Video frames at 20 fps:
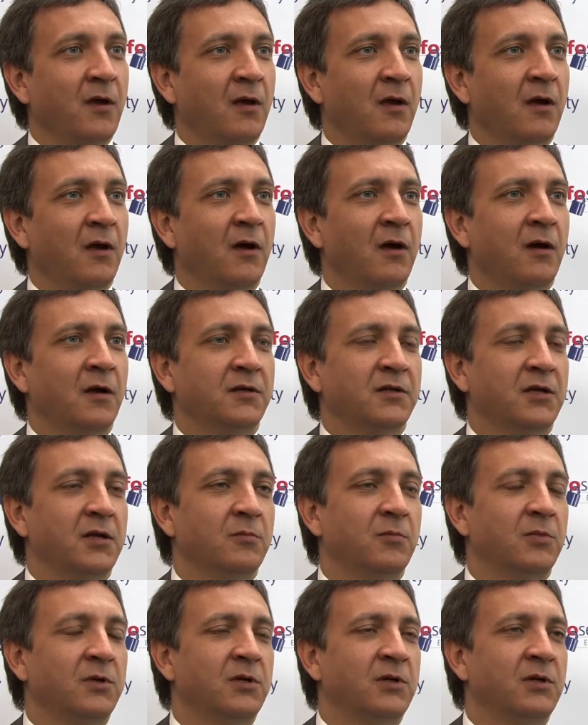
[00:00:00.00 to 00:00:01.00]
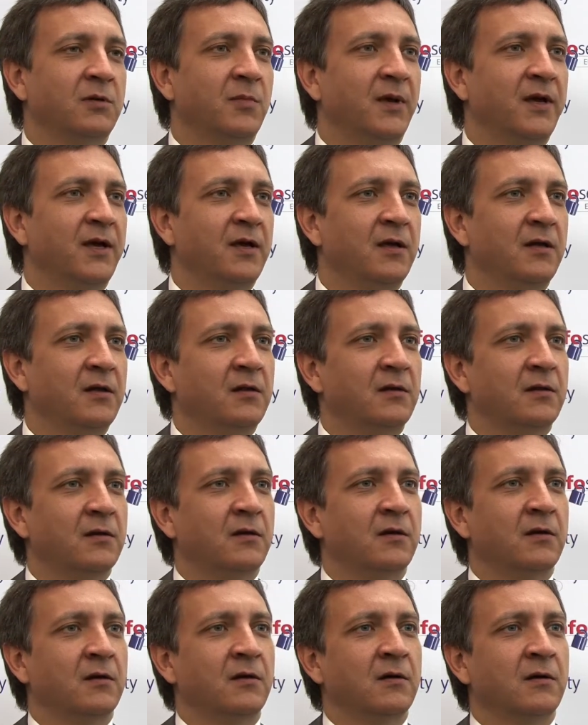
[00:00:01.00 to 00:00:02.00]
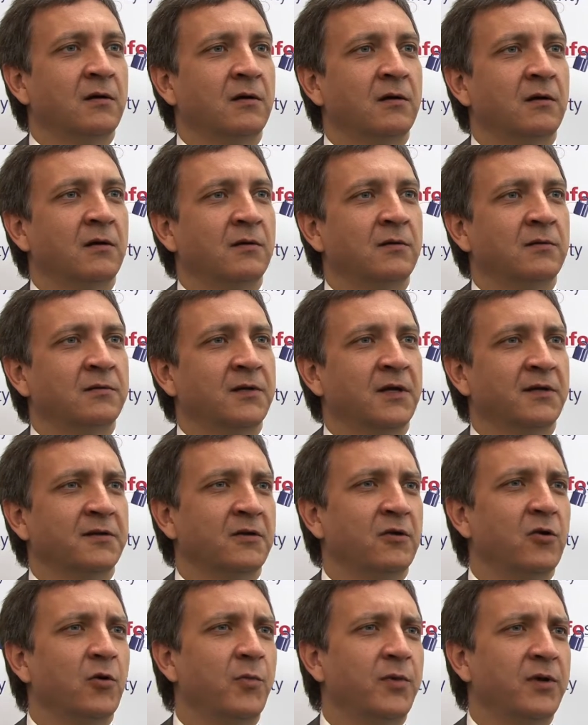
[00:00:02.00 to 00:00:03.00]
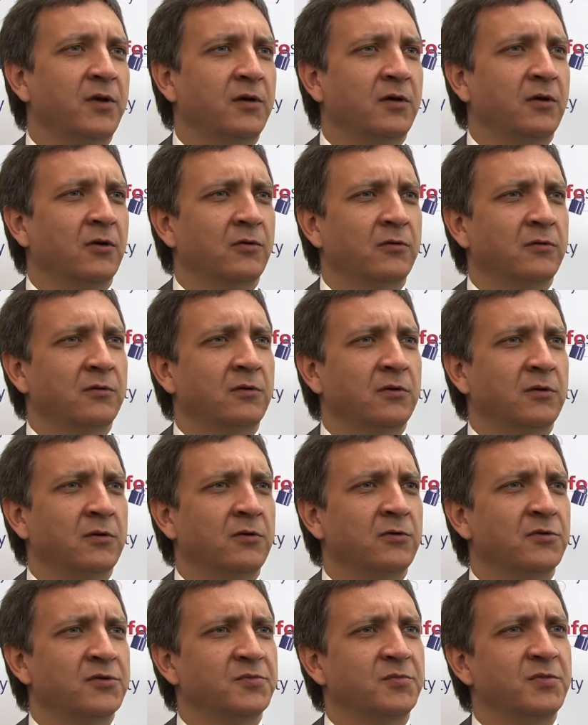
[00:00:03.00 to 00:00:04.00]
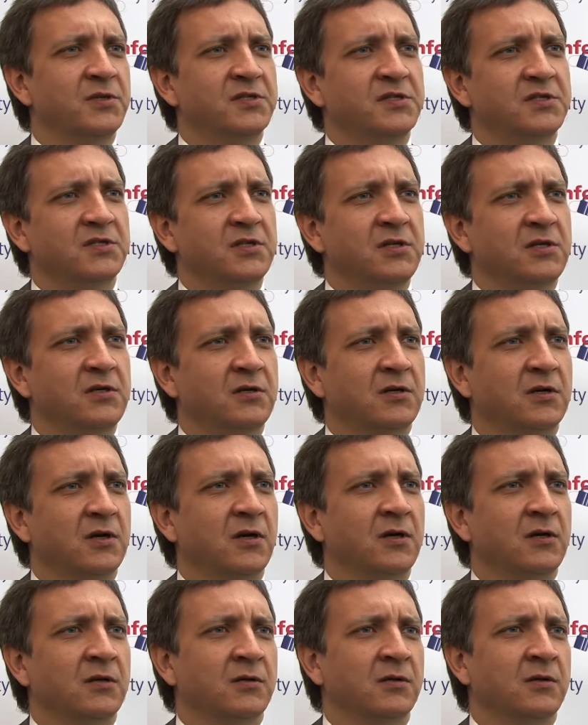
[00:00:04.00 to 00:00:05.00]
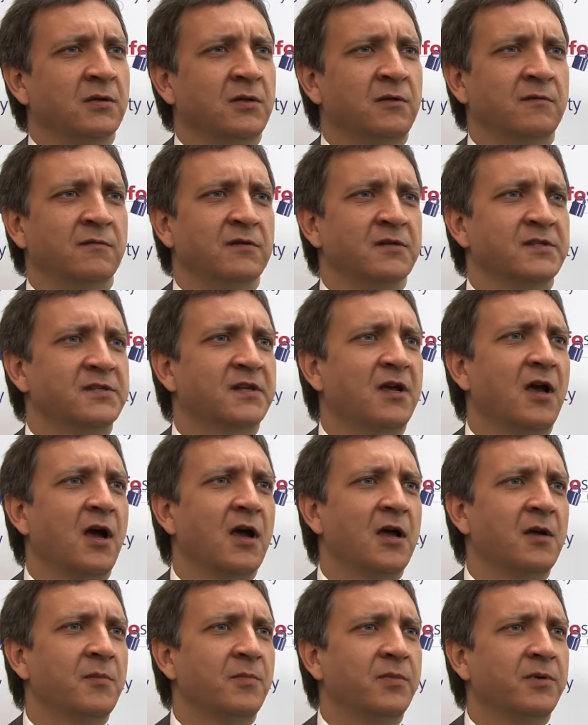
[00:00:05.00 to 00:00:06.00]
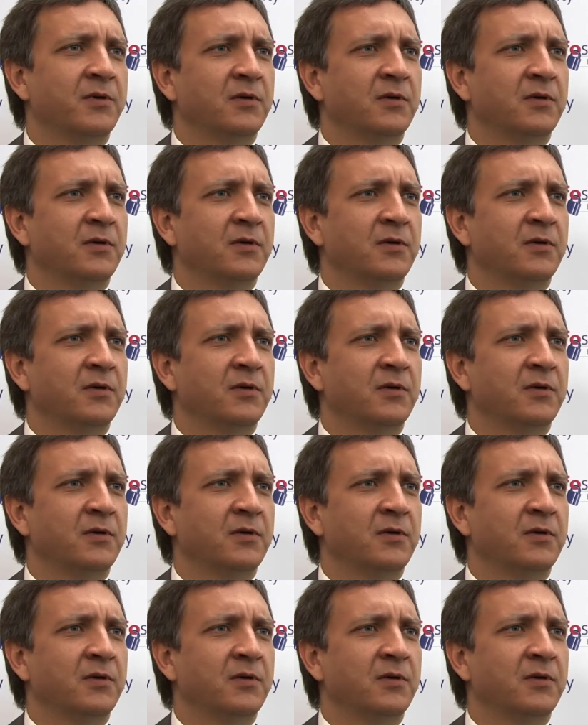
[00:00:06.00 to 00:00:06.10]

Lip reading: It can be email, data copying on a USB stick, and even Skype,